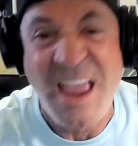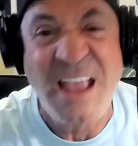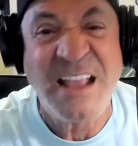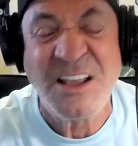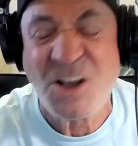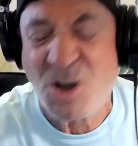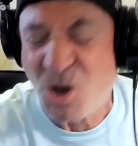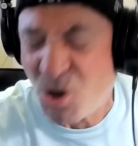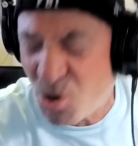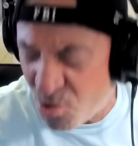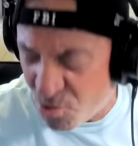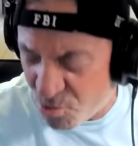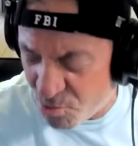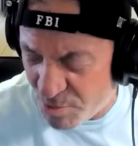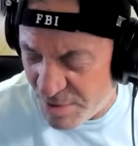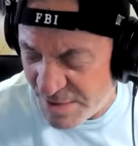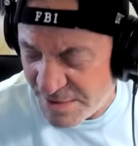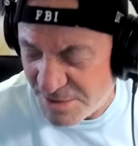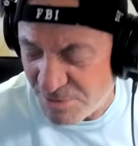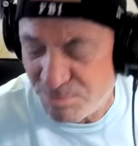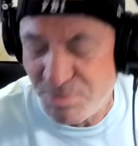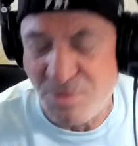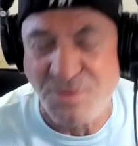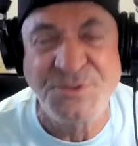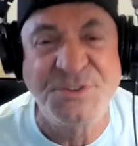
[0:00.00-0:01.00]

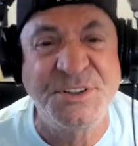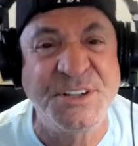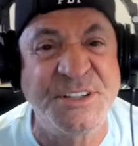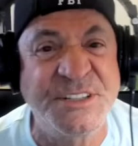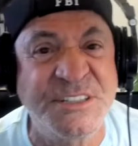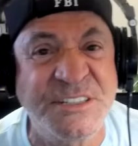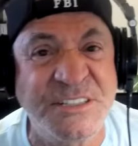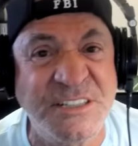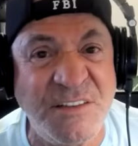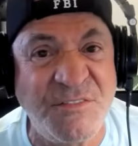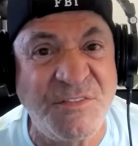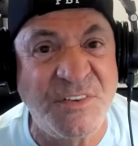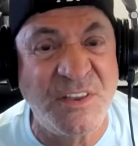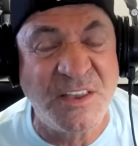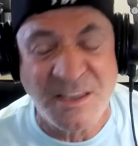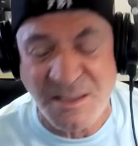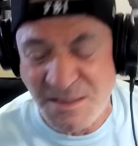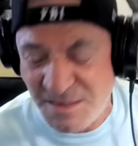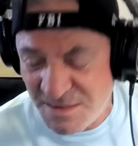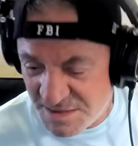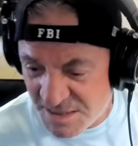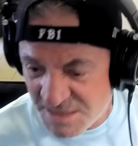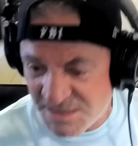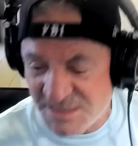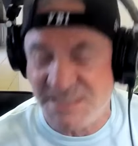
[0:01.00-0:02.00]
incredible, deceiving,
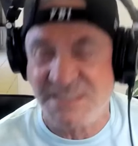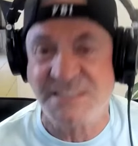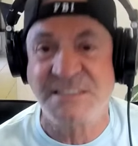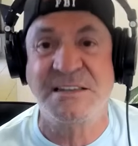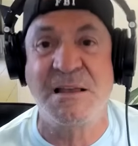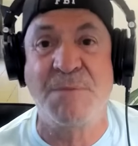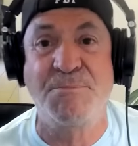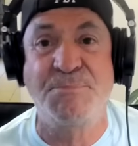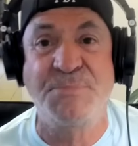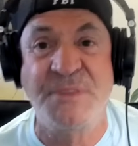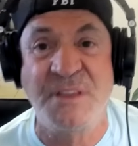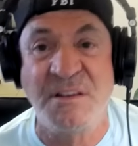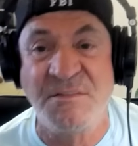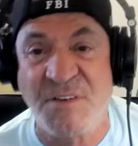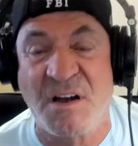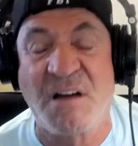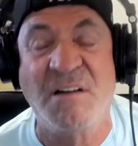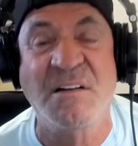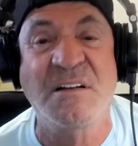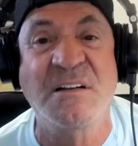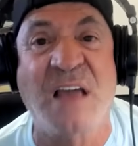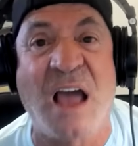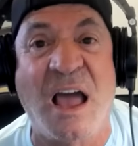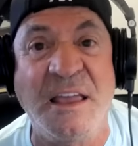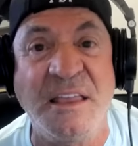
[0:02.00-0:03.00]
and deceptive,
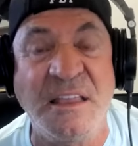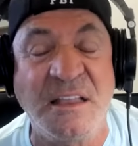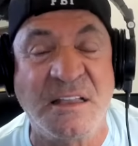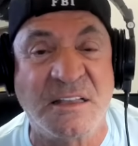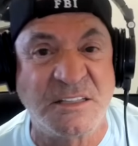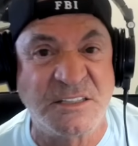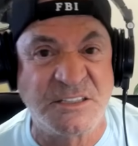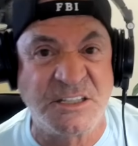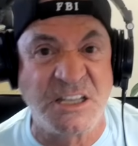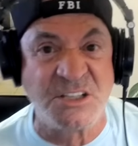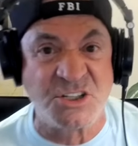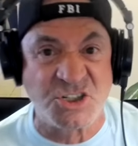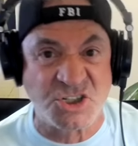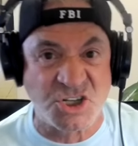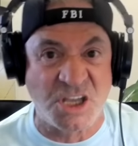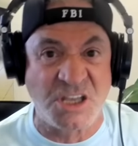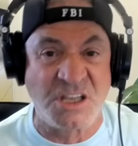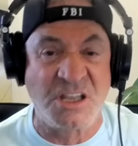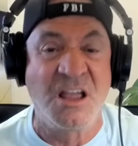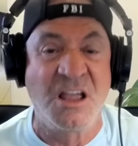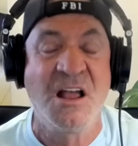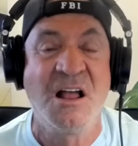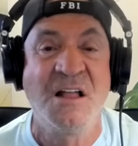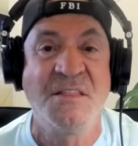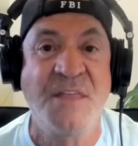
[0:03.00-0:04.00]
archaic
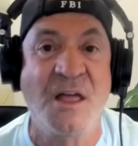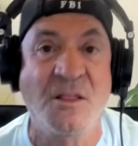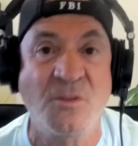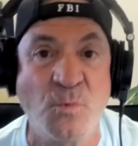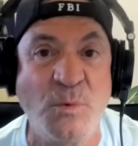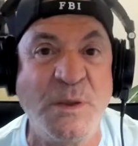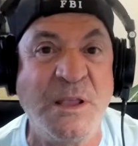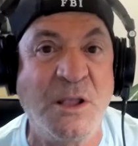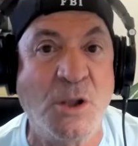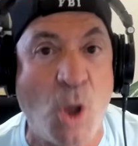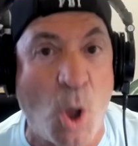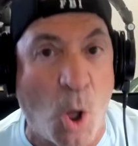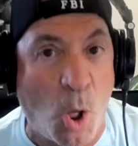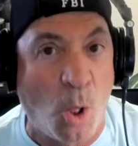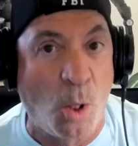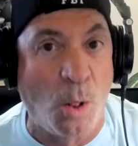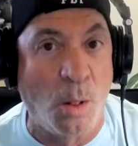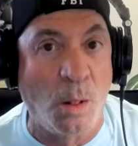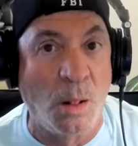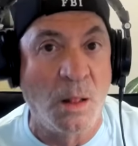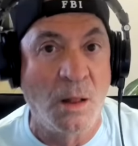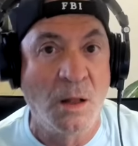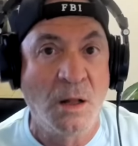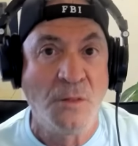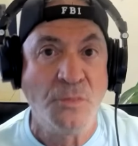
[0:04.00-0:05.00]
teaching that we
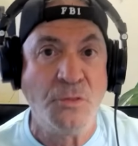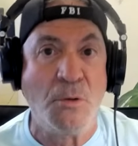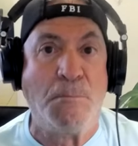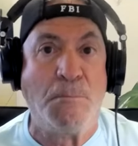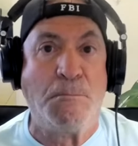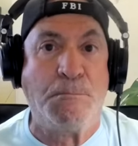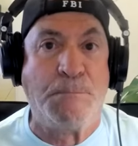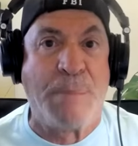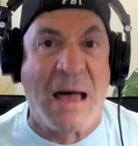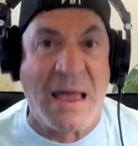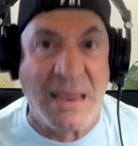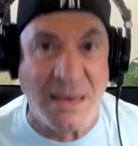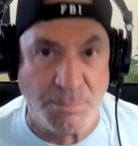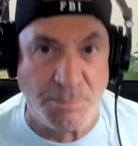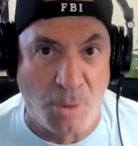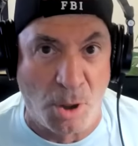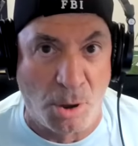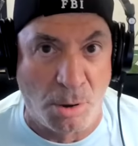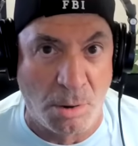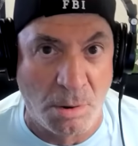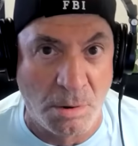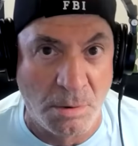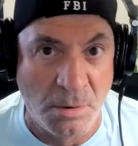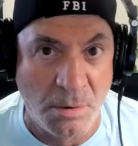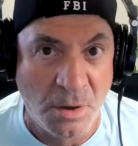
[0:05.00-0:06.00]
call the
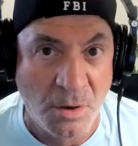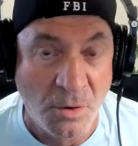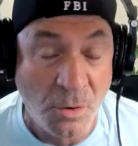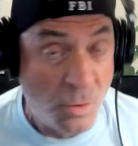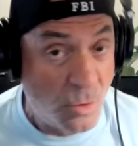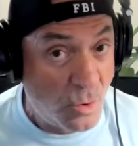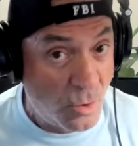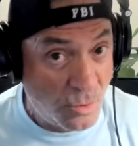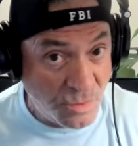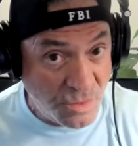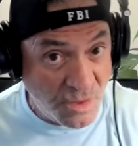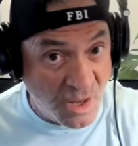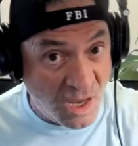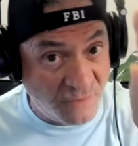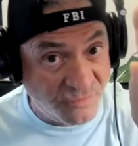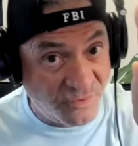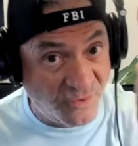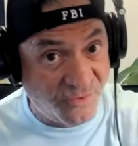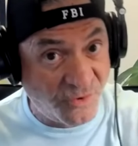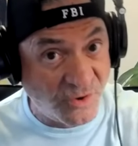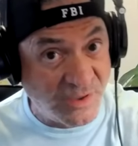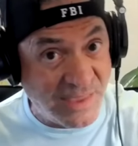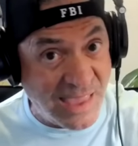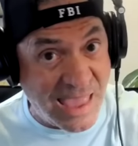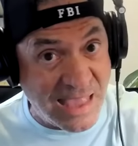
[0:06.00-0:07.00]
Bible.
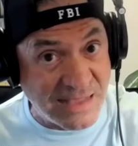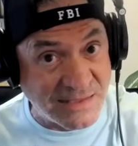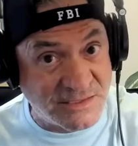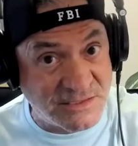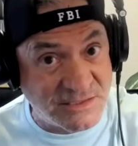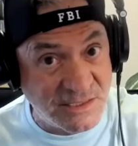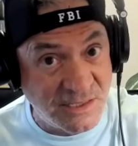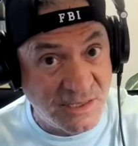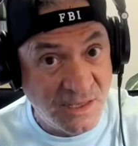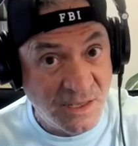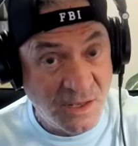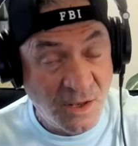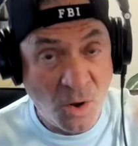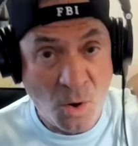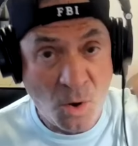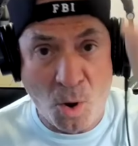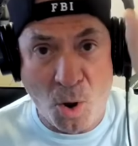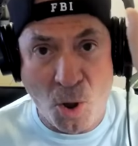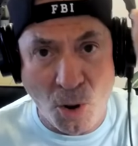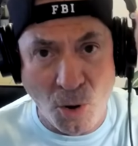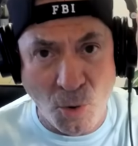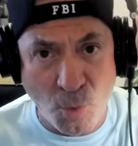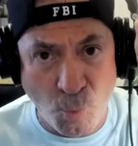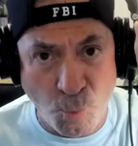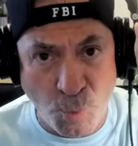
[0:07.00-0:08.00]
Never forget,
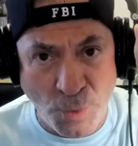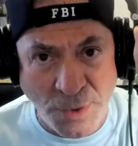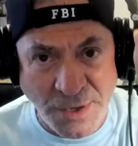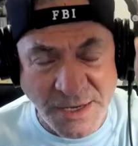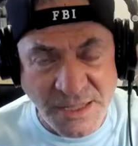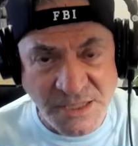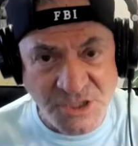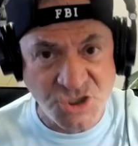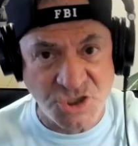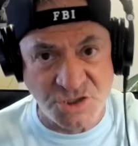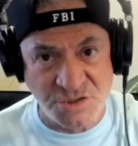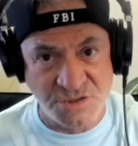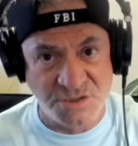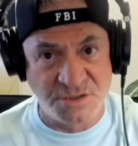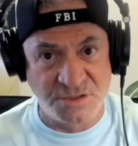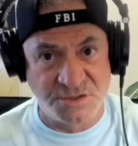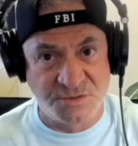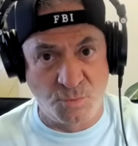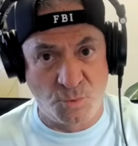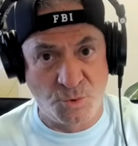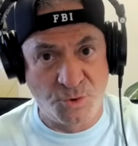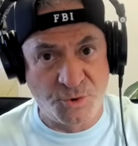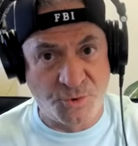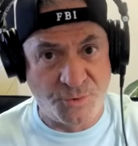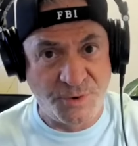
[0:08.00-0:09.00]
all
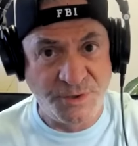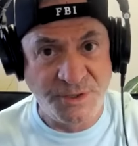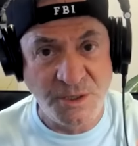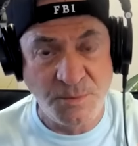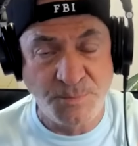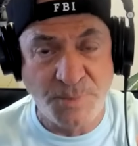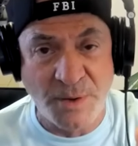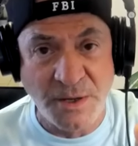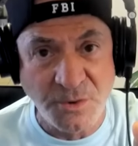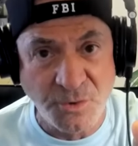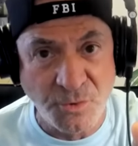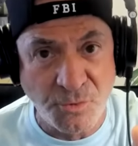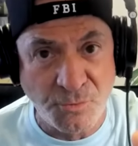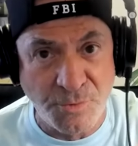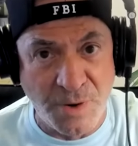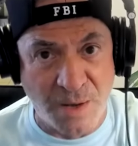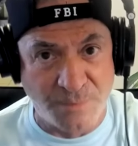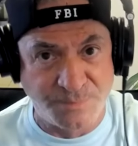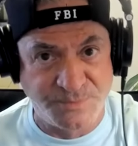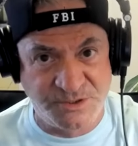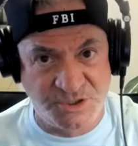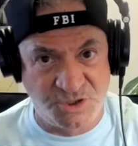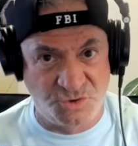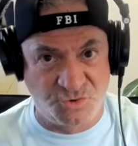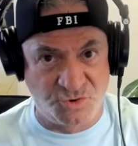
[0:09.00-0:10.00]
religions were created by the
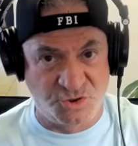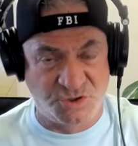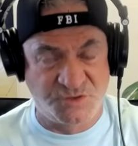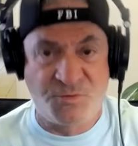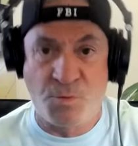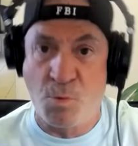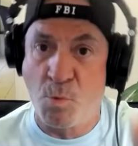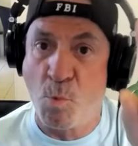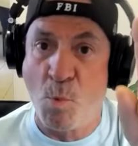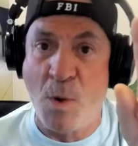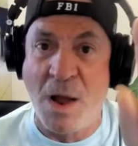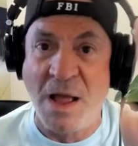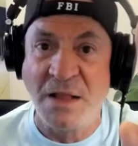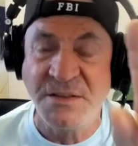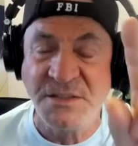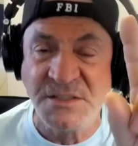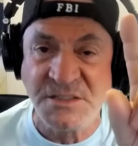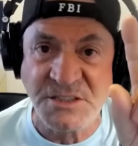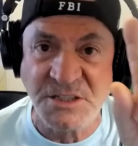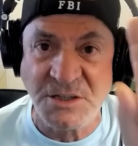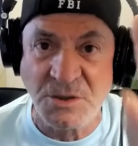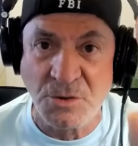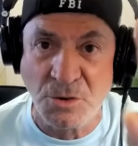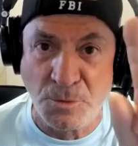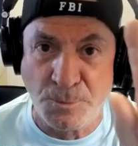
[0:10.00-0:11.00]
reptilians for one
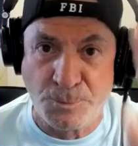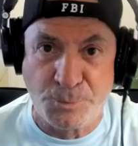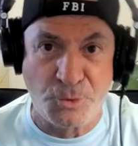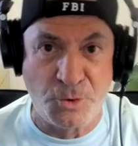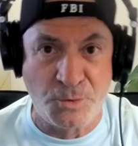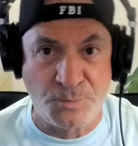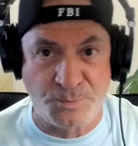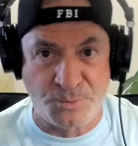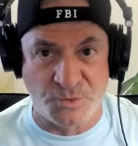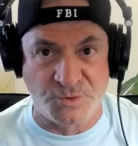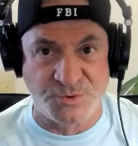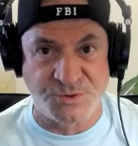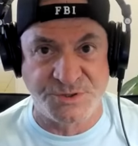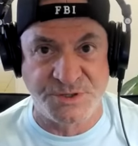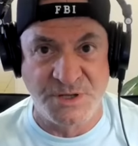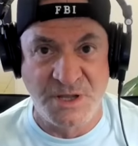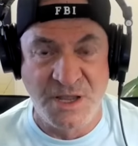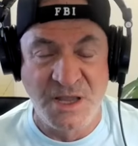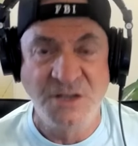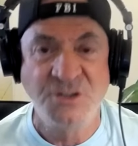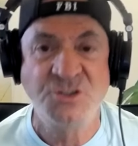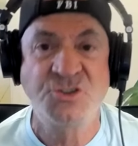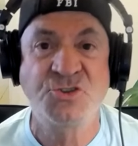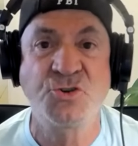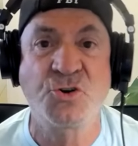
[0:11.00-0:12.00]
single purpose,
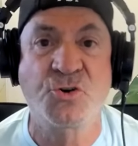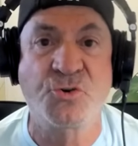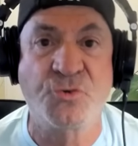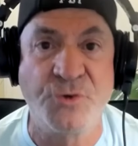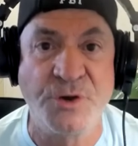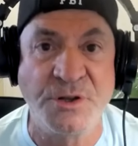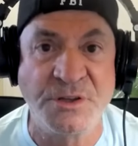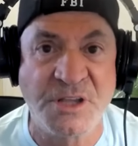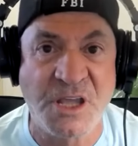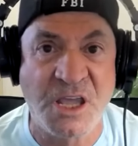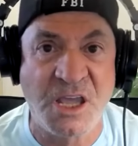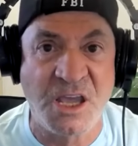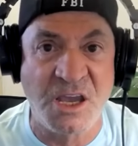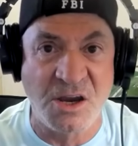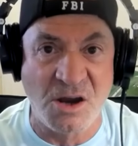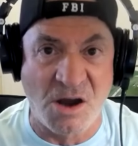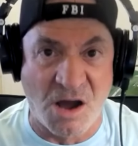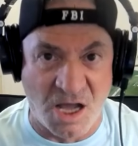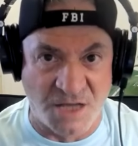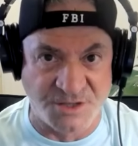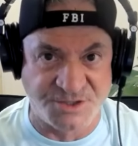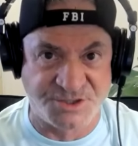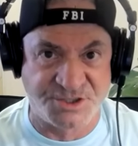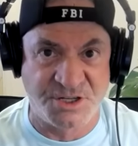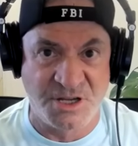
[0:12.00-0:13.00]
is to create
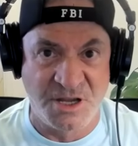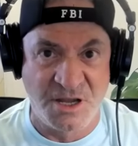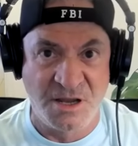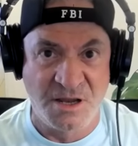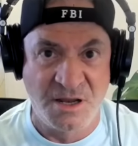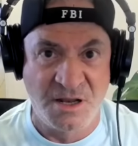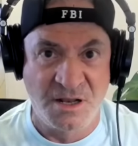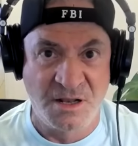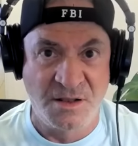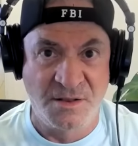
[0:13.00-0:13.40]
chaos.